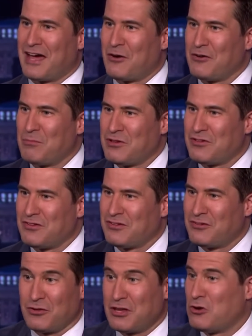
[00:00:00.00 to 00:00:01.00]
out of business
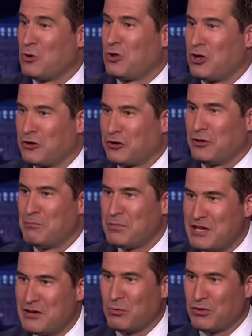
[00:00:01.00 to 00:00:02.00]
so they no longer
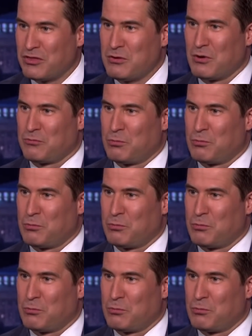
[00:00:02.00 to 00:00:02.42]
compete with the U.S.